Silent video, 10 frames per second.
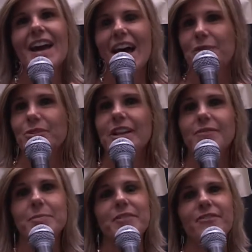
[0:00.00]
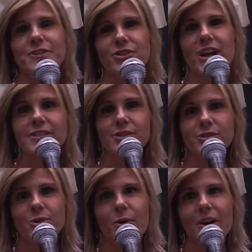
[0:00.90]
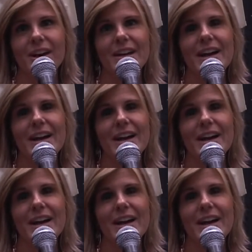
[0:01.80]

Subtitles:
and would love to be featured as a story,